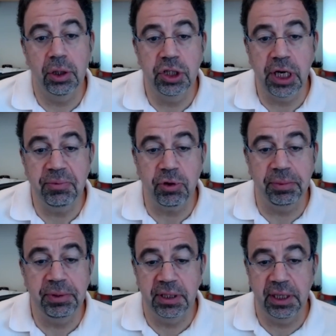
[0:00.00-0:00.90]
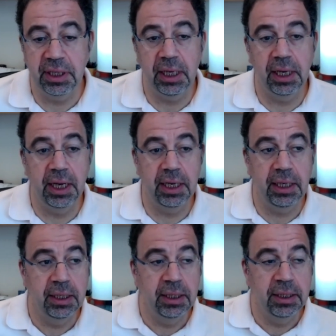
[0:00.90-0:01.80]
James Robinson and
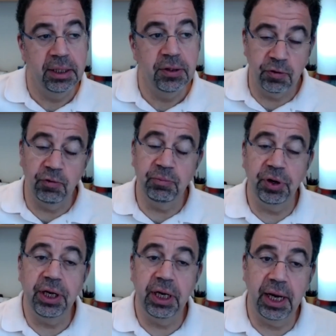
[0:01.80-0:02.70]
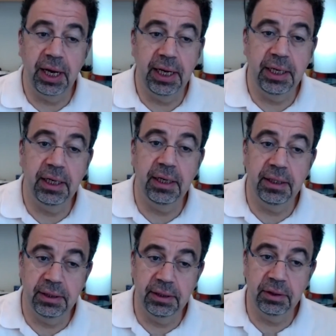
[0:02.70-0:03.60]
I sort of bring a
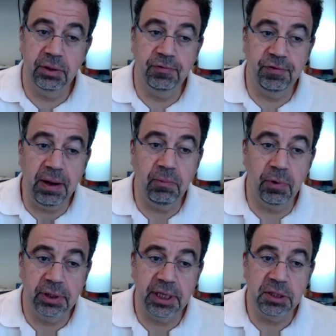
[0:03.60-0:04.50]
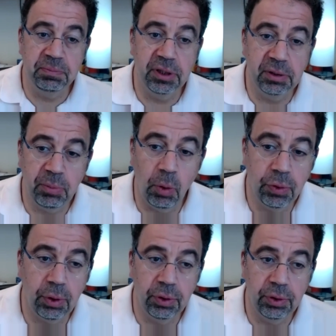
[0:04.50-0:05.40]
framework that's built both
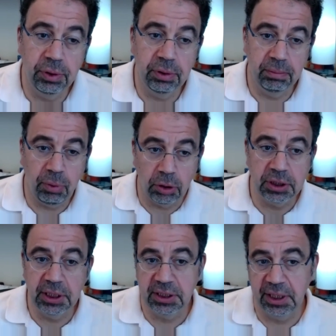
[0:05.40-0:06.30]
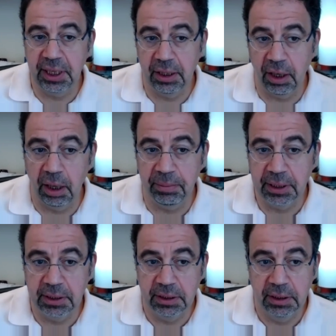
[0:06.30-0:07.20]
on politics and economics.
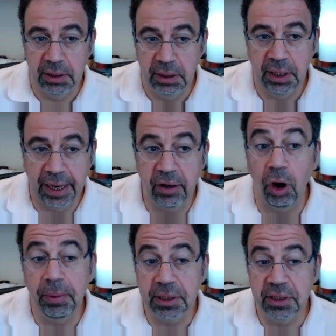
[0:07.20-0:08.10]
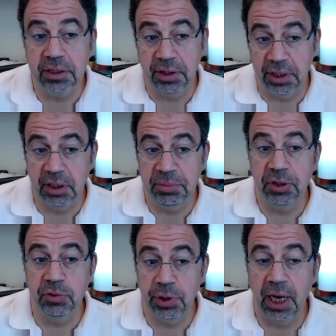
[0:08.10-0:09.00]
Economics is critical
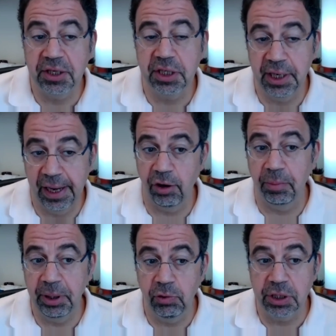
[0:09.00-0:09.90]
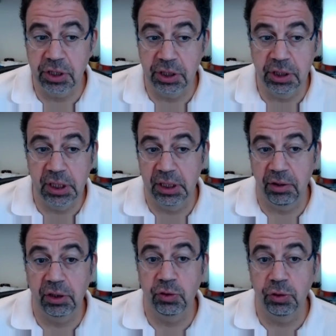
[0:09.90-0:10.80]
because we're asking economic questions, and there
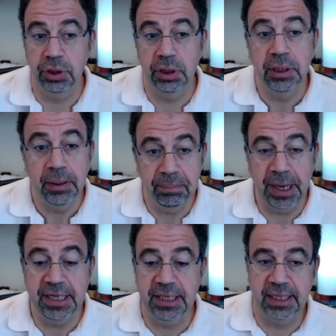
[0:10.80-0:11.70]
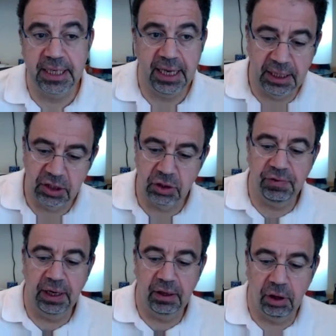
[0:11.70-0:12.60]
are certain basic tenets of
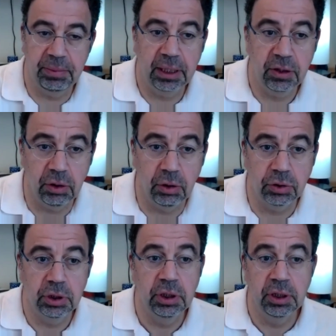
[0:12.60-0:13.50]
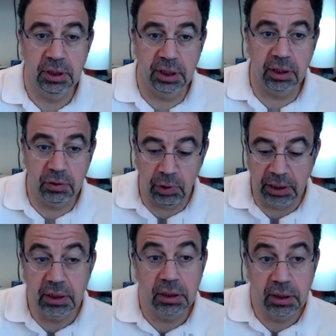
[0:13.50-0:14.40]
economic thought that are
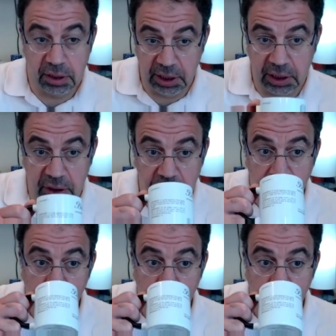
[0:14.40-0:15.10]
quite critical.